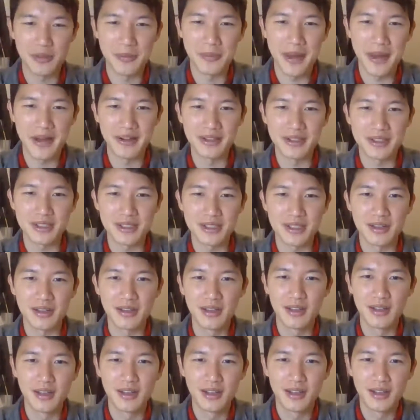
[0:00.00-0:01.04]
with your parents.
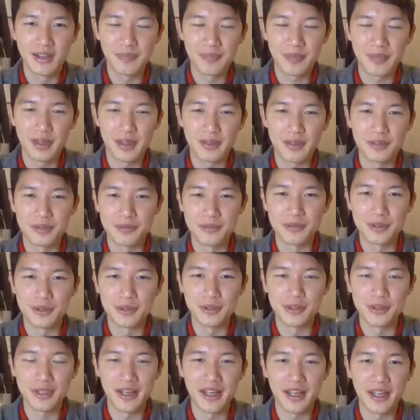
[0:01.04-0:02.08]
And I know
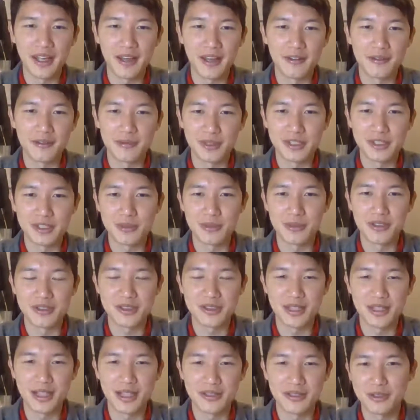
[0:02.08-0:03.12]
you and I have
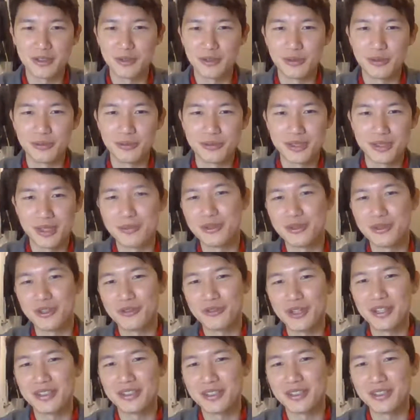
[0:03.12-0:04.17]
experienced that to some
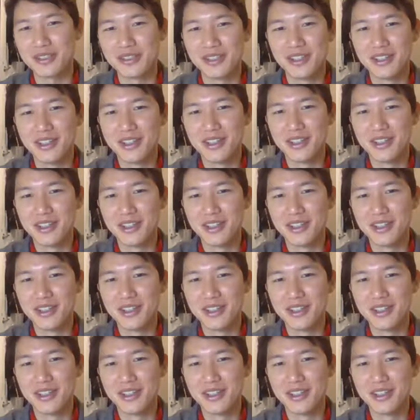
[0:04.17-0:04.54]
degrees, and